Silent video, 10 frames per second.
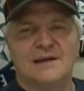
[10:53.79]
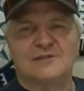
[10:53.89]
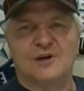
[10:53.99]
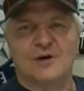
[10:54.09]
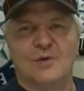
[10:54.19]

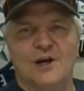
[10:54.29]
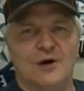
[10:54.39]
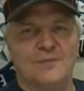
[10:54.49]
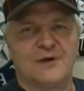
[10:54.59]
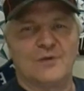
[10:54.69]
So we
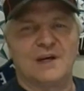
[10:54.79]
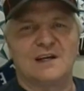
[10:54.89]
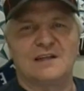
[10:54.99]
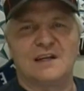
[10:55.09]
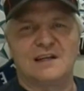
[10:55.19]
hope that we
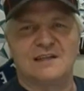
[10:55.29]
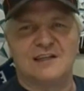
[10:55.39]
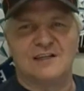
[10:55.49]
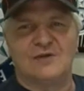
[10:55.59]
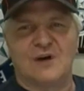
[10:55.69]
can
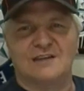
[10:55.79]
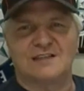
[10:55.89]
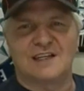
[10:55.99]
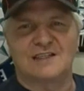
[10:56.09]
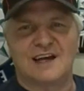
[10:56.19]
continue our
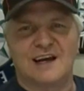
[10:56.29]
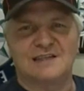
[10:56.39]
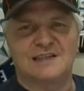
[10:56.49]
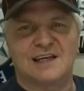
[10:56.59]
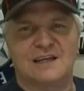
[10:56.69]

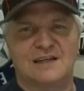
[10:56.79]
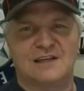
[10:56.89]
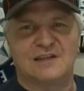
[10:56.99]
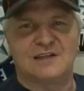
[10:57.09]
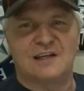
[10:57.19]
success,
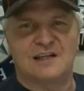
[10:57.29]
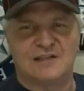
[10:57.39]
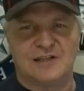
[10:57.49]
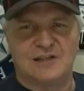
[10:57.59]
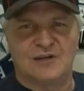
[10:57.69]

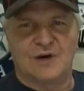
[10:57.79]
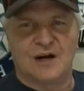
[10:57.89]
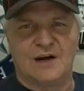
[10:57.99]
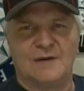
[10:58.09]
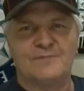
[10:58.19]
continue
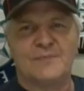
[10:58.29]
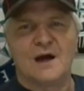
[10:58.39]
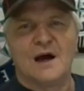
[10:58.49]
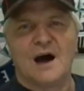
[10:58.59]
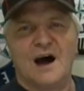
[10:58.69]
our
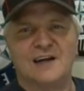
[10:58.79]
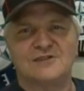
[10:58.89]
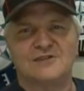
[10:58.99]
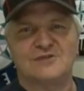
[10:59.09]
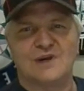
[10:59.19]

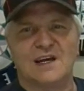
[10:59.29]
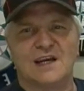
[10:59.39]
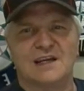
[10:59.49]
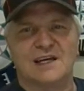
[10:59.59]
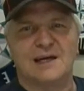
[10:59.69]
hot streak,
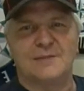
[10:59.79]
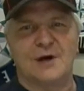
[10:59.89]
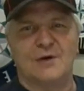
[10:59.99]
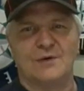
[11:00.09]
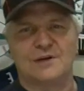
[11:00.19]
and keep
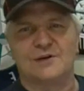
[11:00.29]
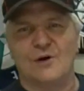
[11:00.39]
going.